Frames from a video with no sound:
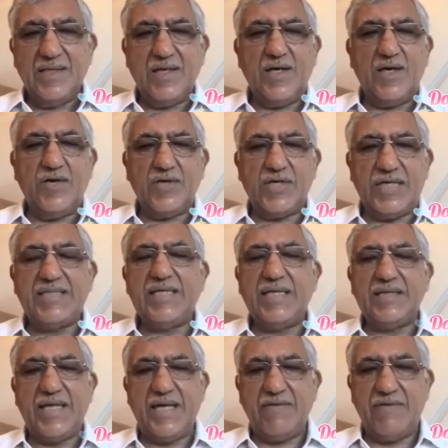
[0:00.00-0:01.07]
or
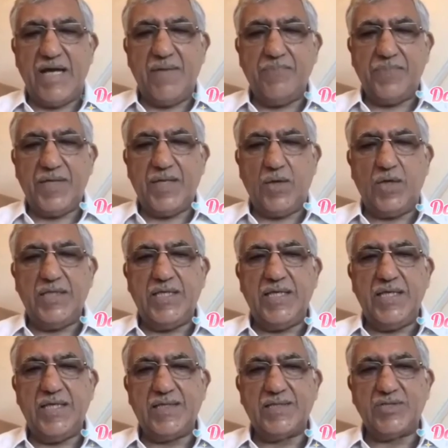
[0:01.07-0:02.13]
conjunctiva or
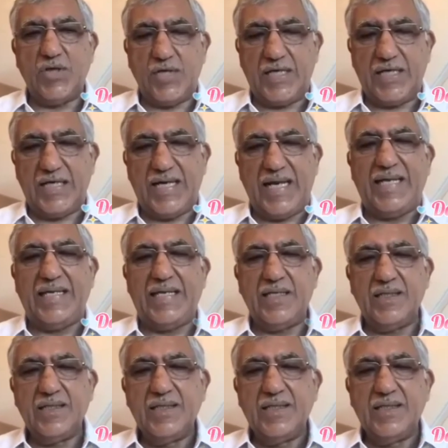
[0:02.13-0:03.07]
the socket lining.